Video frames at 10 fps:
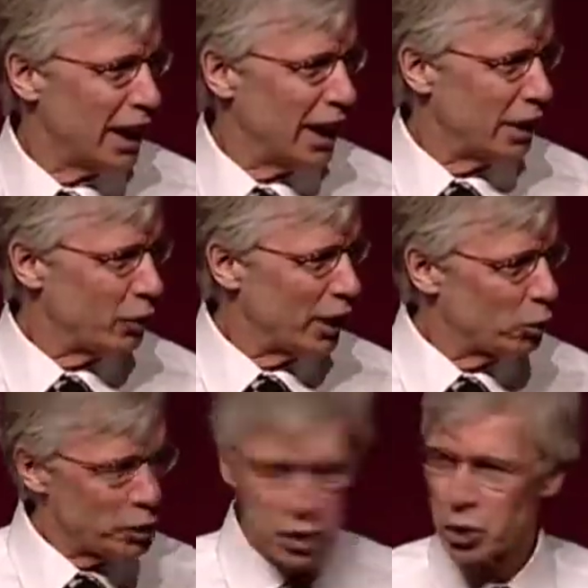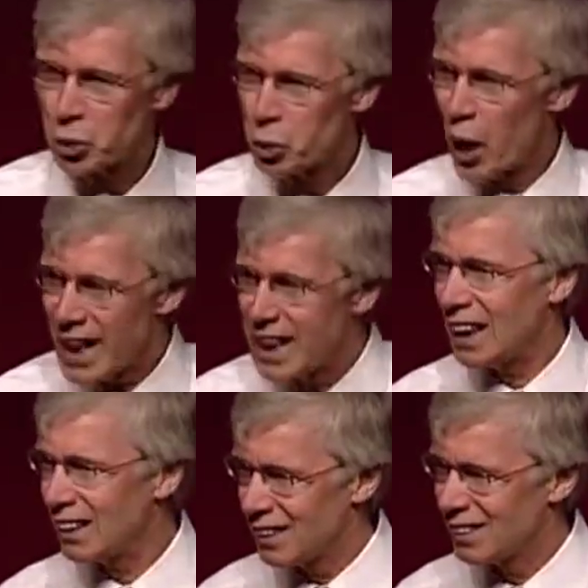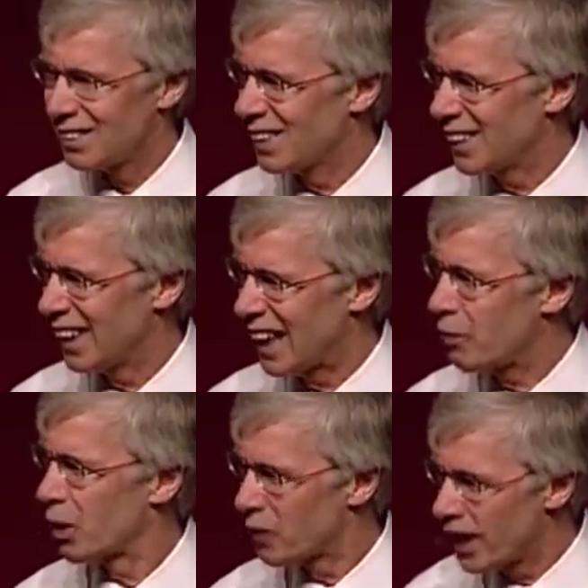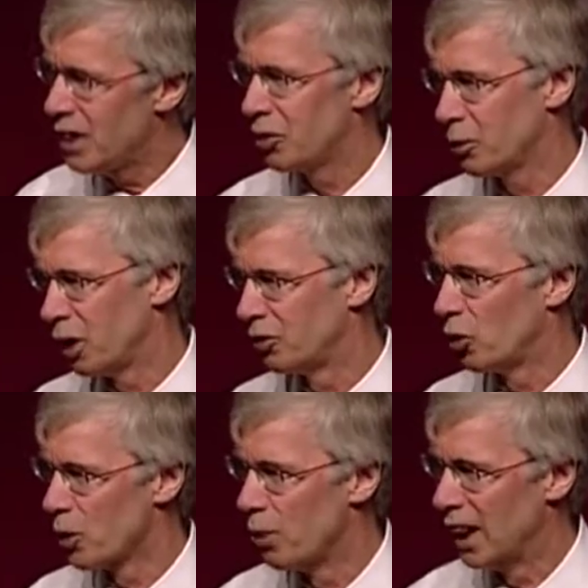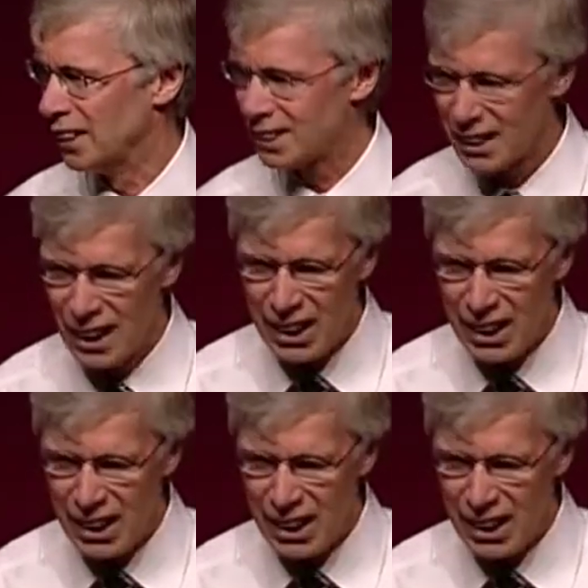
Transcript: And, and when you're writing, and I've been writing for about four months,